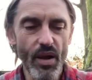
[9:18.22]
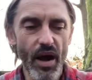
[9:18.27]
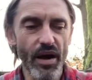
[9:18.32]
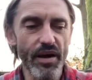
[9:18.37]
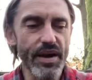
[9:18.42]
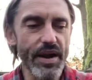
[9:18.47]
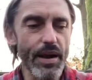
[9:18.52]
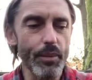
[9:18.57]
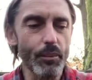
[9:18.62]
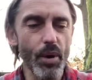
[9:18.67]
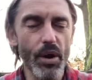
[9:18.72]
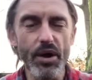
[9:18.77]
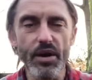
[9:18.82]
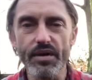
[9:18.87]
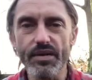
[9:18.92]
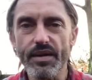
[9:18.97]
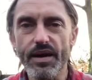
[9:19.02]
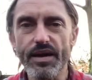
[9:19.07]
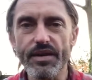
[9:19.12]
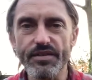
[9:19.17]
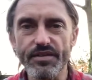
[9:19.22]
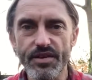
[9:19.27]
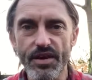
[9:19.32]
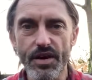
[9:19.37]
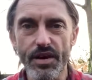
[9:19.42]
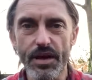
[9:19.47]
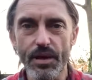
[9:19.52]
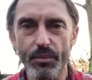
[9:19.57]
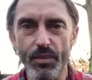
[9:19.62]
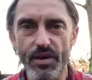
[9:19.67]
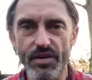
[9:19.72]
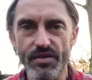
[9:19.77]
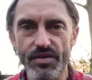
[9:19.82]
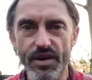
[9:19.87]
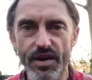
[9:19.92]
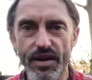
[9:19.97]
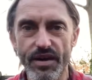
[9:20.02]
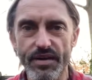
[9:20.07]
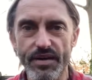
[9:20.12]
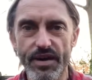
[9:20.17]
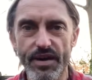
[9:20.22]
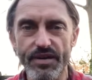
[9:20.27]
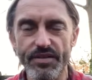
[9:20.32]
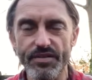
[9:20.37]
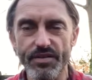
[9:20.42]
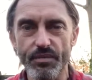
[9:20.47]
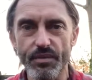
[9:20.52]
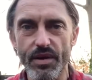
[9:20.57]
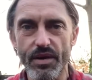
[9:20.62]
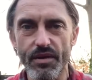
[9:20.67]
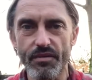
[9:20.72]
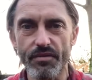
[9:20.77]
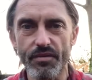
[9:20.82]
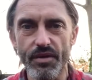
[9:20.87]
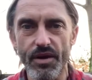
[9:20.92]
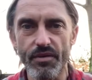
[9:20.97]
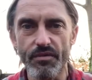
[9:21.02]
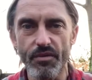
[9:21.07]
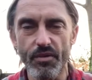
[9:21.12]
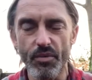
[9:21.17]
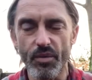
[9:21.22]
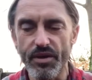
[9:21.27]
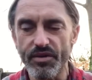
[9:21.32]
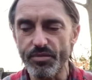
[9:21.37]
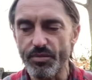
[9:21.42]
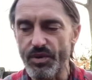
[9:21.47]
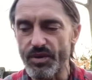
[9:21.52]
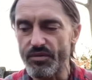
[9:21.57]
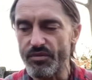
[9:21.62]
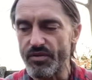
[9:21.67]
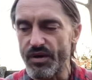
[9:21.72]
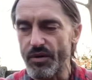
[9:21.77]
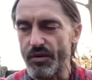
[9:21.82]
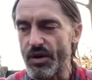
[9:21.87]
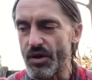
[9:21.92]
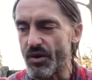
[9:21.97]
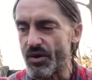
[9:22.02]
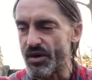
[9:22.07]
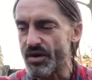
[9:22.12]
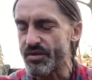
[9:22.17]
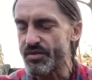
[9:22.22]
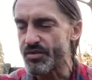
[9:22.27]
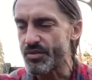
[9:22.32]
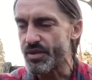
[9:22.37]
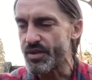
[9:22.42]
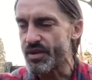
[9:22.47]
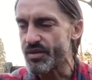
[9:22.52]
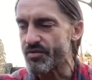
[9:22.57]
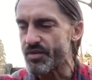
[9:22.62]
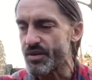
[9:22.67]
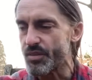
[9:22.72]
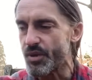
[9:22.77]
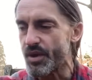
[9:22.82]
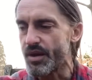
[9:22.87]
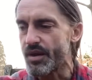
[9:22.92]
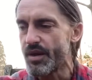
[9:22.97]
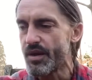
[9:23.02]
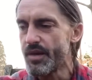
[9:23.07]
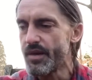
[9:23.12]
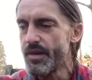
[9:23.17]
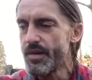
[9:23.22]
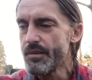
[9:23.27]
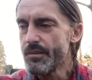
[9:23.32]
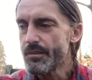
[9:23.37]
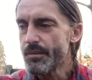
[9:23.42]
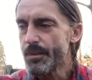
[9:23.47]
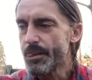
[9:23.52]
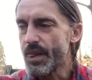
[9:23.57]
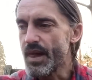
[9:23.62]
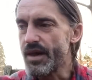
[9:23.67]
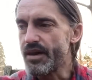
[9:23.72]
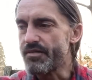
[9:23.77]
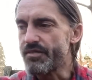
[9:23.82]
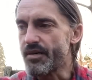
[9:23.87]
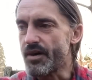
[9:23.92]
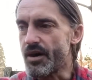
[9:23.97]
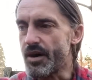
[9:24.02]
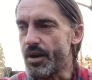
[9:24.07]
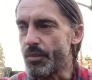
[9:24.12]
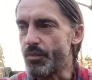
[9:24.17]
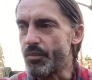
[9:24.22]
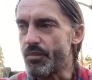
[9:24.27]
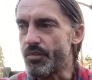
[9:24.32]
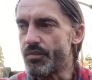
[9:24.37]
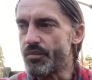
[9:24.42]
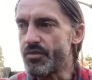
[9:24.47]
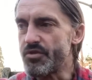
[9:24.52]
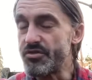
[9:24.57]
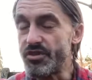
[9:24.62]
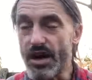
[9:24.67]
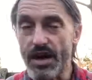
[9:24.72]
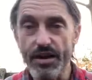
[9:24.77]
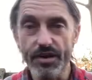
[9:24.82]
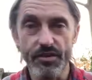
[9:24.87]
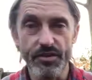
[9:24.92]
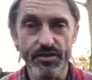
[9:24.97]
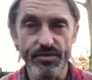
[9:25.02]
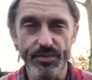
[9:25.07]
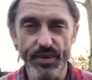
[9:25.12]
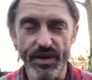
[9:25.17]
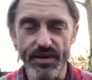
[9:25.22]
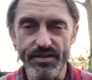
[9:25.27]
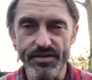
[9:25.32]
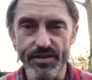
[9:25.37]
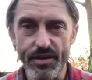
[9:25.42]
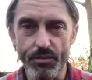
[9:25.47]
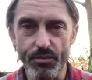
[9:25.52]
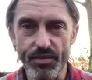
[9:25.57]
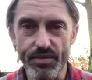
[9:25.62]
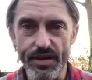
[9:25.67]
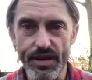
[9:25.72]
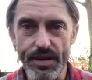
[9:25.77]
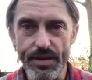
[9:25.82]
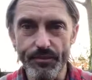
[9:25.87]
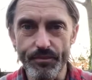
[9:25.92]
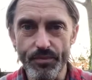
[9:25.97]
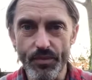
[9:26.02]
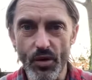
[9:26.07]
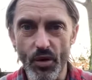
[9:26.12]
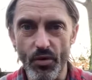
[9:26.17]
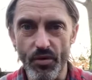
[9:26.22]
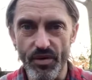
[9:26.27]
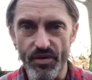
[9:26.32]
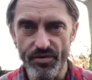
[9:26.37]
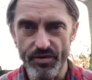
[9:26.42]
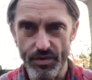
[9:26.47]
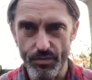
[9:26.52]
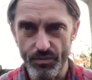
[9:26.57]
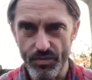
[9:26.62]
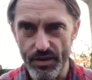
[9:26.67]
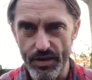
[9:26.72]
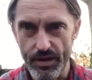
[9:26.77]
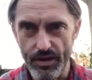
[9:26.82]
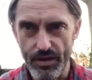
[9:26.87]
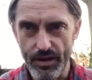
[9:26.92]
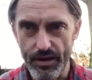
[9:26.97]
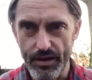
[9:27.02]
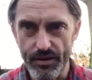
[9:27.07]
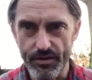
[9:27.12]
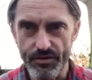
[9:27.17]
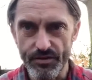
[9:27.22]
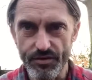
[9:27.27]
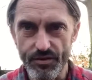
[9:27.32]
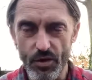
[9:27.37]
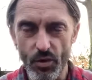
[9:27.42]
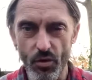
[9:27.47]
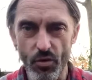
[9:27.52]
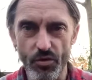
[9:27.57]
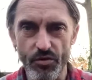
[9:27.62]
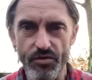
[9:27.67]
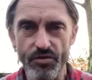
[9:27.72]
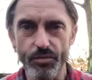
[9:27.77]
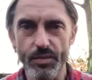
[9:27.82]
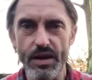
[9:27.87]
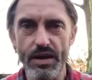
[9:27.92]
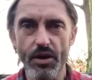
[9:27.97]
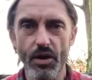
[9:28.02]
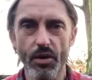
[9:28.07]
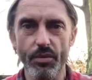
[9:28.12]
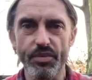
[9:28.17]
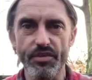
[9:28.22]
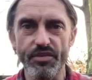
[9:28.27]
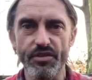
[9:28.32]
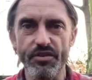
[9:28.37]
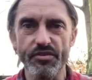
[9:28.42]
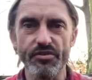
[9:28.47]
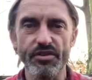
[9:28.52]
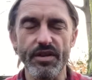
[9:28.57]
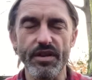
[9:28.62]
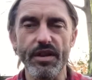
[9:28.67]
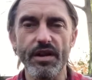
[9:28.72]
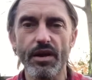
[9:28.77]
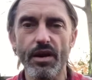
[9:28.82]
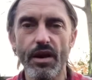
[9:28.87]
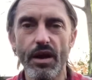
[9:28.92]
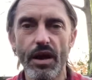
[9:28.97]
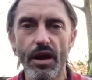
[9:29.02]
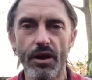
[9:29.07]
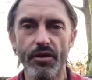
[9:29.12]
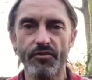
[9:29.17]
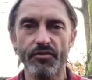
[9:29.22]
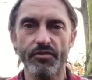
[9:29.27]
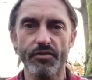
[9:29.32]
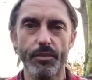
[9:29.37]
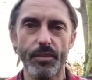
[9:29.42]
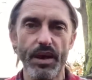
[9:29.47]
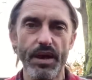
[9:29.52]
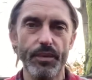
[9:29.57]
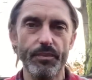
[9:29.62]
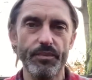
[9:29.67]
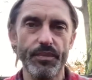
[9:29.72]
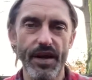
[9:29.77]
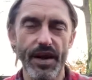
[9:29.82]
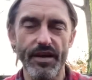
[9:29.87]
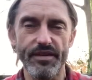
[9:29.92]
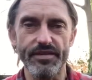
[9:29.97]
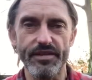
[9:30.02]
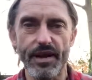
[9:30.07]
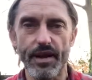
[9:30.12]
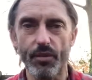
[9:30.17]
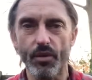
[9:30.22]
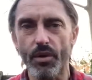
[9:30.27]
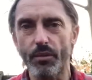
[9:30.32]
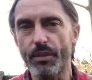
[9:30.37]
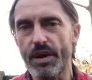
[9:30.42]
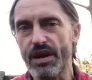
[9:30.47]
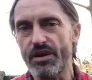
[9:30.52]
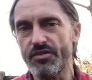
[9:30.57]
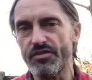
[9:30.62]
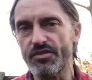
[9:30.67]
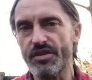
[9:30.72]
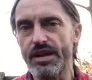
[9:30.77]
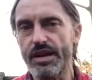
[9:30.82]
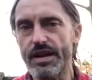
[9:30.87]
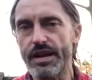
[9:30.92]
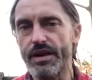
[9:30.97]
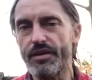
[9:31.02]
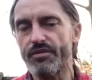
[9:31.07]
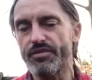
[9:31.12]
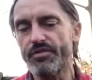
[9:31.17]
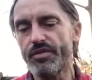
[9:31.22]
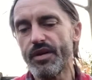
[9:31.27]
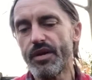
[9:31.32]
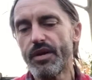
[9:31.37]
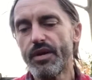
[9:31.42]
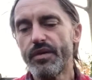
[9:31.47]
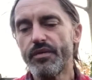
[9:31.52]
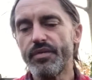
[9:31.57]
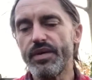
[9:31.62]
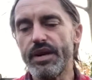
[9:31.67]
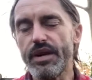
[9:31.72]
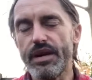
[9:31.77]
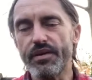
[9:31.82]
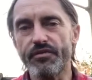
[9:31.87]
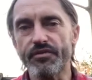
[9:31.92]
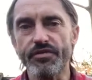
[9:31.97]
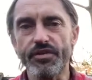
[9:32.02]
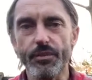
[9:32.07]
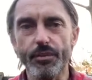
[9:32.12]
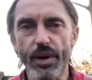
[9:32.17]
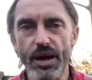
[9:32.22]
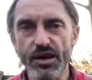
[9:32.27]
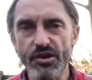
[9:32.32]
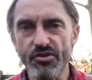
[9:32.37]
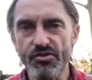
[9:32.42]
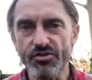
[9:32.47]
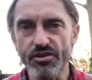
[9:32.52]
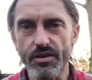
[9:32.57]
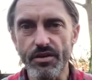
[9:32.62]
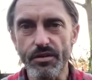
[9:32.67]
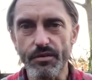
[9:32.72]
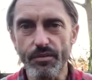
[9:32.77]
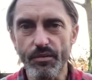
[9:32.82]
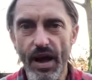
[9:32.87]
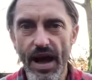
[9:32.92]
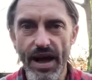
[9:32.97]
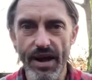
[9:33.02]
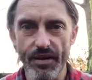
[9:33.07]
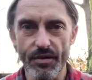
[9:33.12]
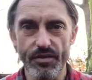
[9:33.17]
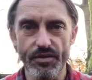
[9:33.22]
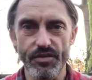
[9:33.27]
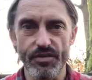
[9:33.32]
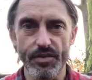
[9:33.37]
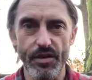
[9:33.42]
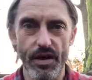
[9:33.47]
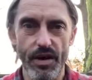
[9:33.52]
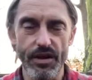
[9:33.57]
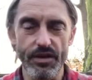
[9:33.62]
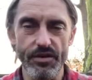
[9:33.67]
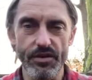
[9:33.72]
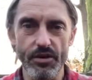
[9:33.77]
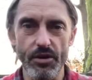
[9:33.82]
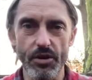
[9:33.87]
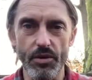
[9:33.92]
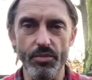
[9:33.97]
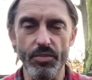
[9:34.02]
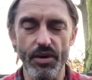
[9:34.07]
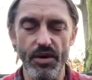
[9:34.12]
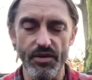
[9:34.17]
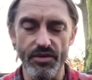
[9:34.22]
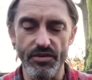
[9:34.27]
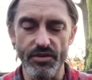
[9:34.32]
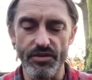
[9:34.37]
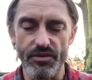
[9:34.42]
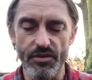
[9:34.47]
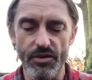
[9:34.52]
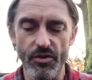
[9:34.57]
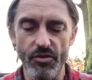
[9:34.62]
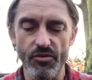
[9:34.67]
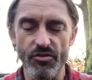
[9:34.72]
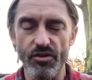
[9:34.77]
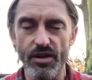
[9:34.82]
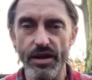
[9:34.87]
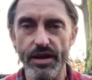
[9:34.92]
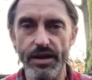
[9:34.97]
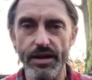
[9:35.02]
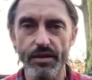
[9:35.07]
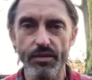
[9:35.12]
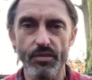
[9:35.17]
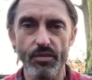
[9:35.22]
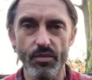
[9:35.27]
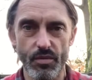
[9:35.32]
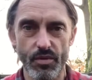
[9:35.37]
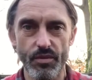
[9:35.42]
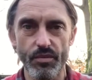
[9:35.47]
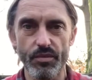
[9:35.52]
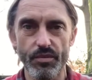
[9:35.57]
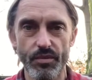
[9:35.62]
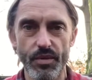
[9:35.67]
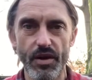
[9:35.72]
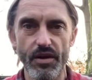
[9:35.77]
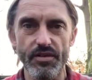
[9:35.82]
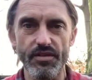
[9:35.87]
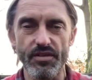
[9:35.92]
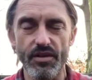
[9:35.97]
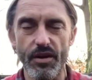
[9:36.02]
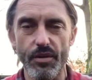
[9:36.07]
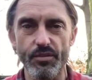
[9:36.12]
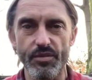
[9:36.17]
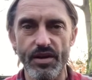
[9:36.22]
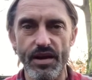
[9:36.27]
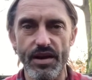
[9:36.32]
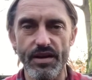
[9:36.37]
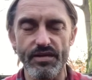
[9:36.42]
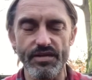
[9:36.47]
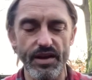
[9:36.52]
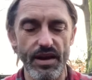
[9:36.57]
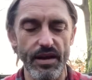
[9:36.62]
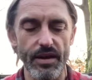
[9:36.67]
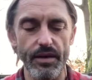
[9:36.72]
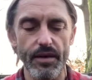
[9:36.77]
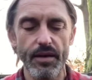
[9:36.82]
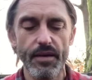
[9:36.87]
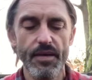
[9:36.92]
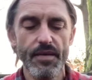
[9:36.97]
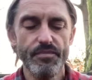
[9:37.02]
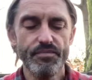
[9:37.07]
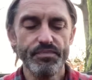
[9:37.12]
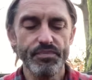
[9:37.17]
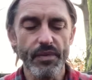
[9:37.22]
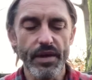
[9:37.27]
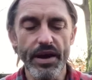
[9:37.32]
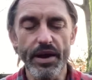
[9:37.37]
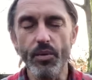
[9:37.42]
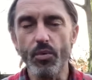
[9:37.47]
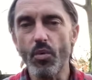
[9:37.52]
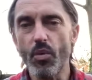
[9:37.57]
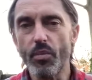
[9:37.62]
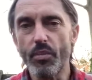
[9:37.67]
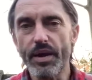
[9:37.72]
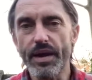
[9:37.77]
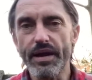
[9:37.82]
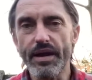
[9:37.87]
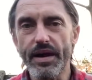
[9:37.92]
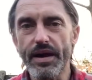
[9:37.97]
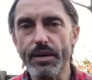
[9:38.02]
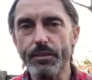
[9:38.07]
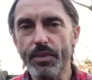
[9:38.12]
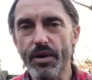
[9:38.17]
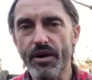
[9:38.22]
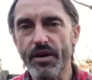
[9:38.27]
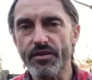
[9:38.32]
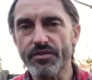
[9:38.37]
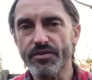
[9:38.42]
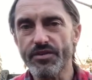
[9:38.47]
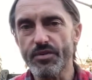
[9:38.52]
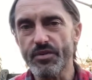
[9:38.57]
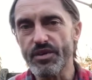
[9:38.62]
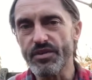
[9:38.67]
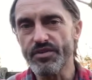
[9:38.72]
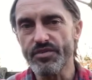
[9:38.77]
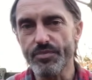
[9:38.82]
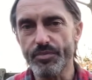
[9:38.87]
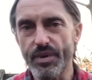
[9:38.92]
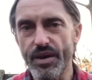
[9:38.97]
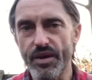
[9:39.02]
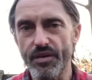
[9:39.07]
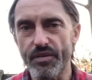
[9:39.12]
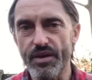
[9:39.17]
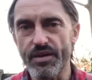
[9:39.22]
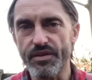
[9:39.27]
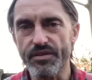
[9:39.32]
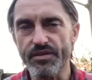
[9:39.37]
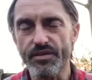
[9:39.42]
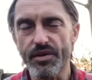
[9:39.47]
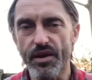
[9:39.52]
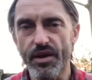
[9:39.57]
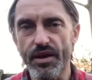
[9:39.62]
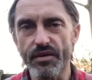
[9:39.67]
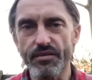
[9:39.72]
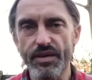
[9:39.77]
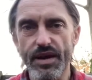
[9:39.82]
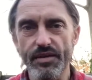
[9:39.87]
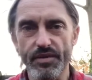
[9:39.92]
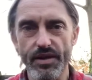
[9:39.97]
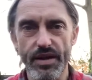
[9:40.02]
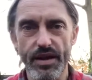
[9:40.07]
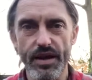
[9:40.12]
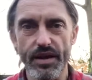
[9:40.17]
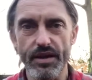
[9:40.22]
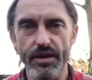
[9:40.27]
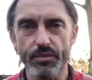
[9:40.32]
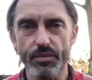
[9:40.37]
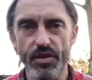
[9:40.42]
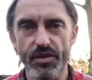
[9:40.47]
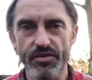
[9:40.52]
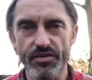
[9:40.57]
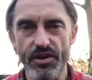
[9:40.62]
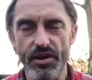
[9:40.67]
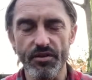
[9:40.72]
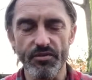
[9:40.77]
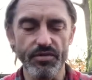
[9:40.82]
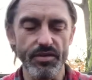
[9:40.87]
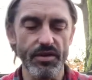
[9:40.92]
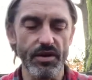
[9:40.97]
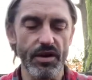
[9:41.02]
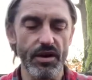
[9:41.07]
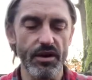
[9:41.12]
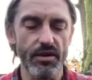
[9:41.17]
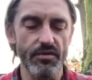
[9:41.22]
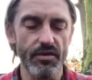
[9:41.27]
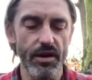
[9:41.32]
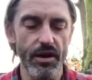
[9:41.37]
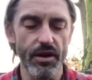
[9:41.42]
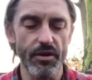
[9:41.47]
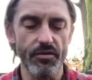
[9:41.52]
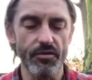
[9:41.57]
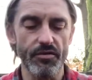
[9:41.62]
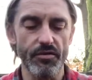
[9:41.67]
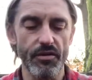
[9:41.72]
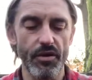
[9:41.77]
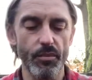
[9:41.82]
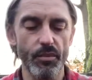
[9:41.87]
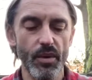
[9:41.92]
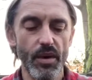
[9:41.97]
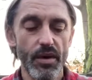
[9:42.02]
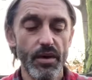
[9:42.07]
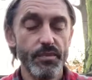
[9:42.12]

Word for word: I get my good days and I get my tired days, and I've, I've always been very honest with everyone. If I'm challenged by something or if something has caused me opposition, then I learn from it. That is how I manage to give the information out that I do because it's usually nine times out of ten it will be a personal experience that I've navigated myself and that I've learned from.